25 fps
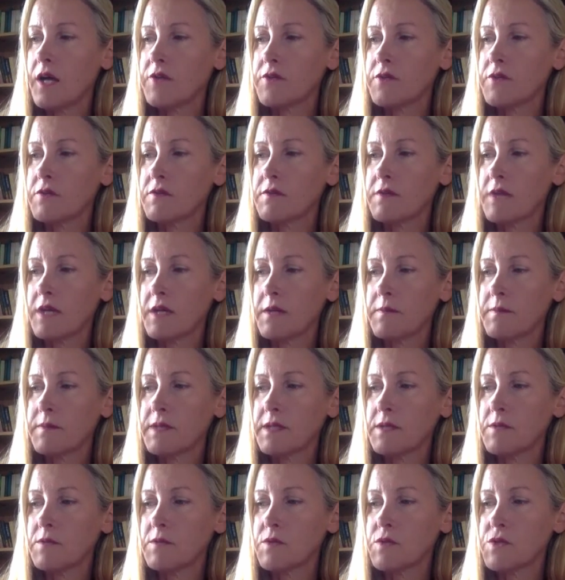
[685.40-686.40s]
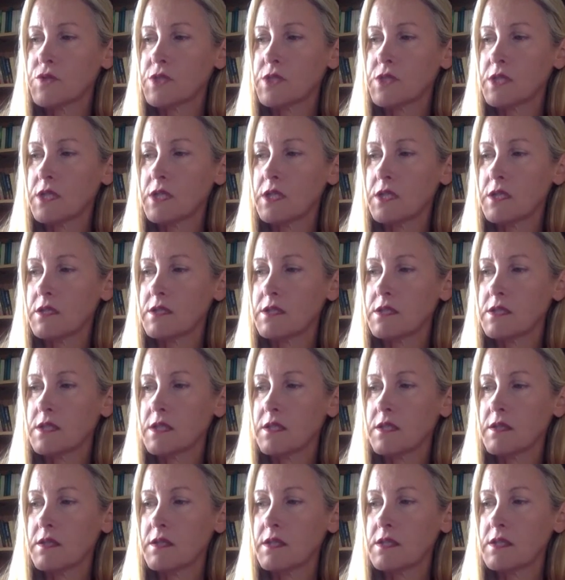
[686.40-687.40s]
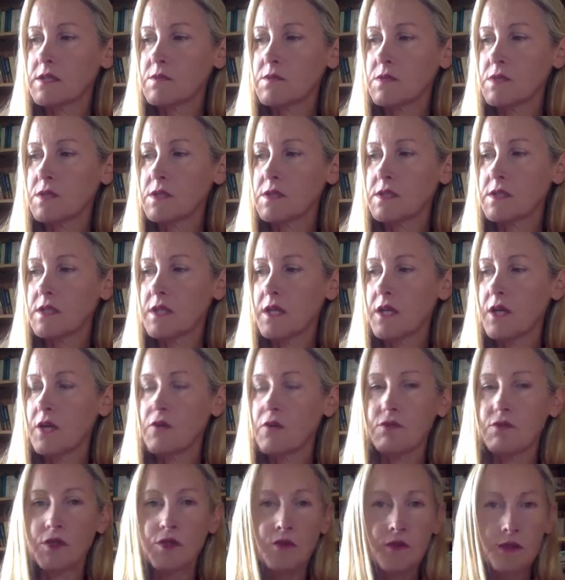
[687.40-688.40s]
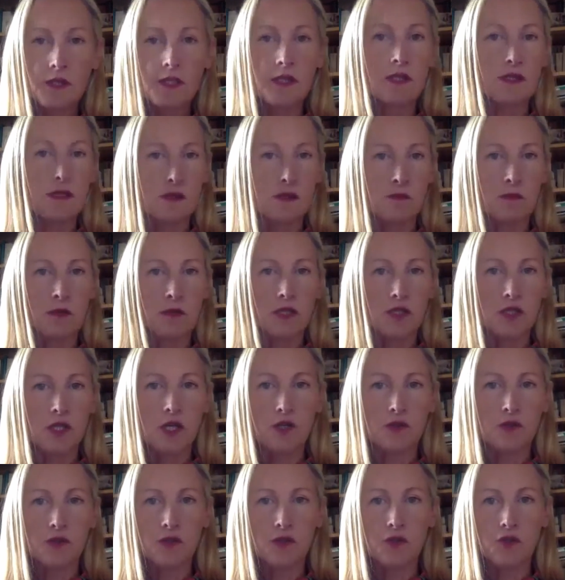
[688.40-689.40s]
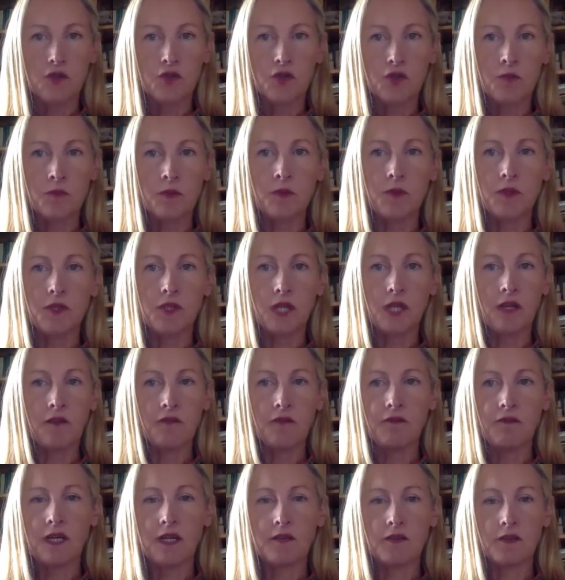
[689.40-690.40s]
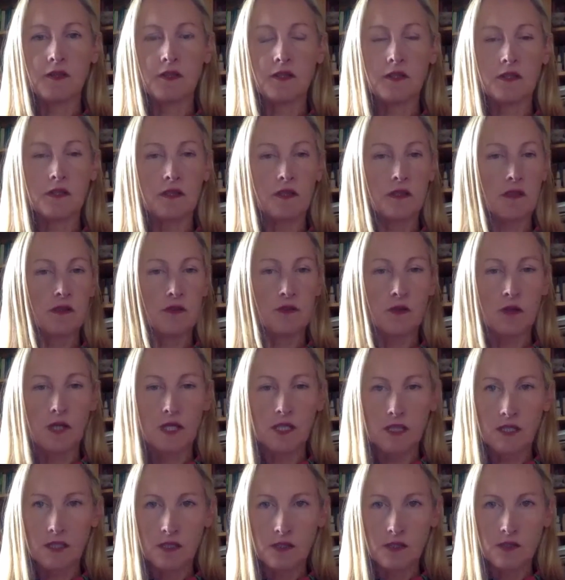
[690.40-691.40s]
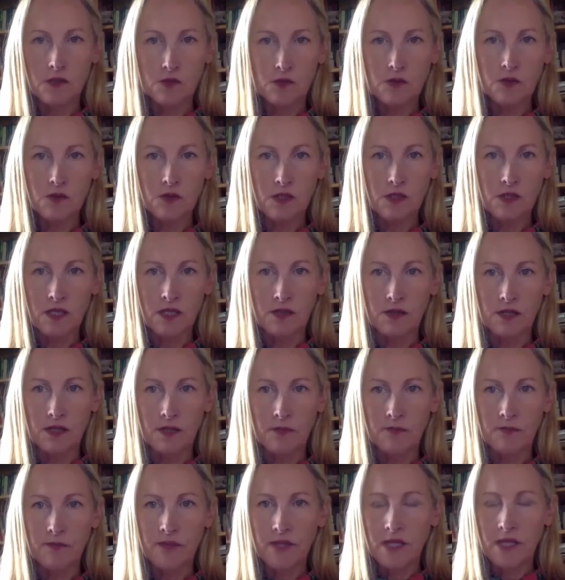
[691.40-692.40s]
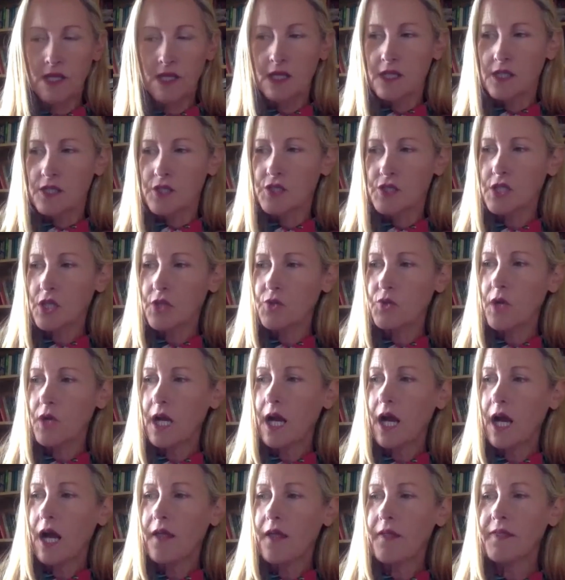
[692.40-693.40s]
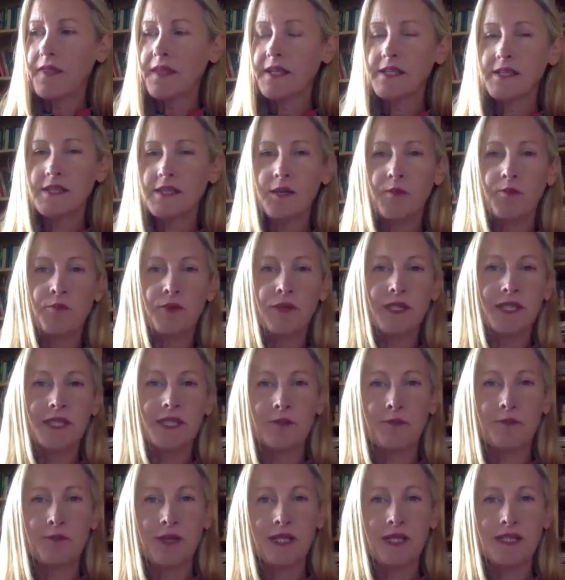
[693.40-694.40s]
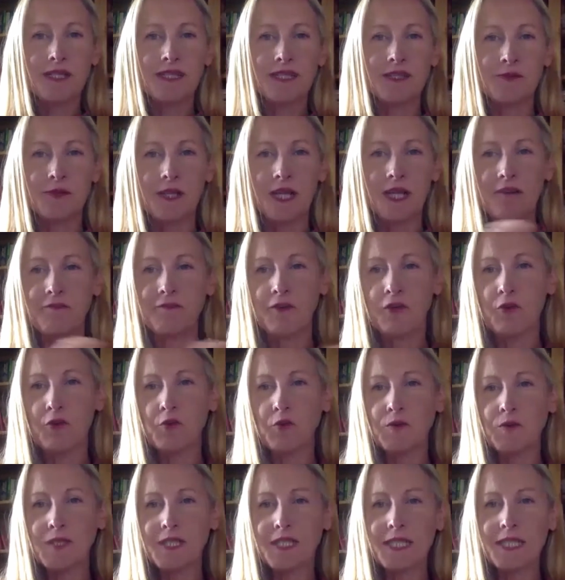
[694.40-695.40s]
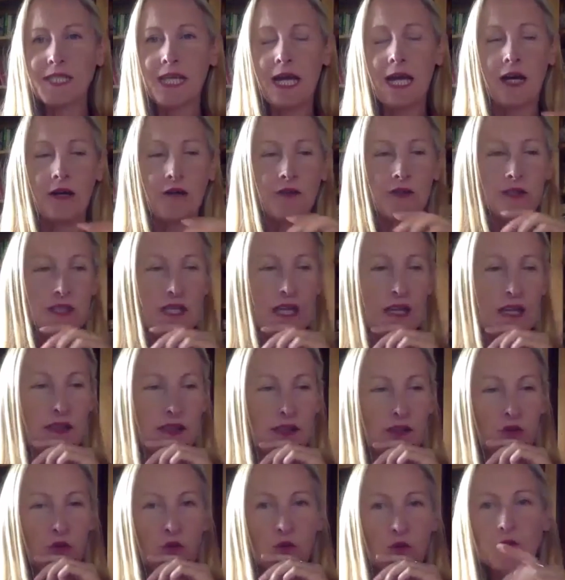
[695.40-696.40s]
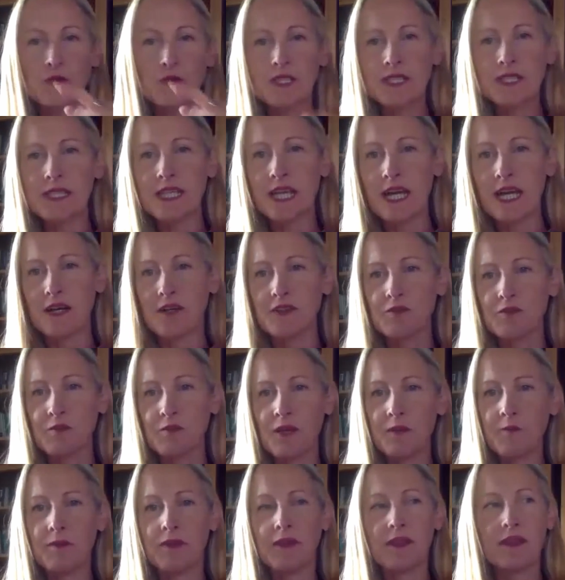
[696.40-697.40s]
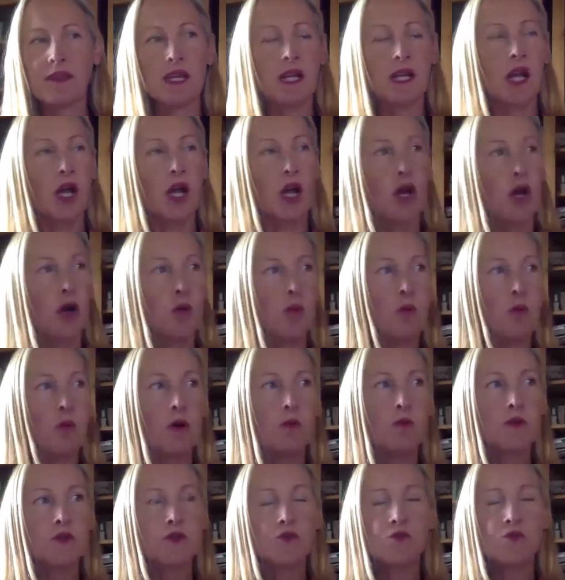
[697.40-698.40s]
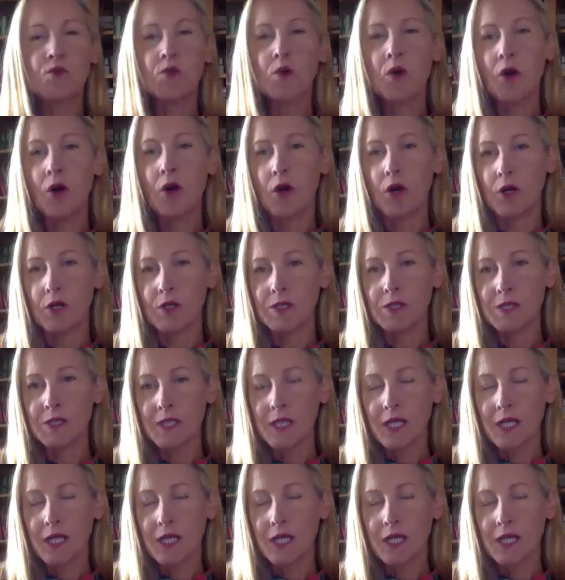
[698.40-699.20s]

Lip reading: through therapy was that this was rooted in my childhood trauma, which I found quite extraordinary. So these are bits and pieces. We have a haunted house, and the haunted house made me think, what was wrong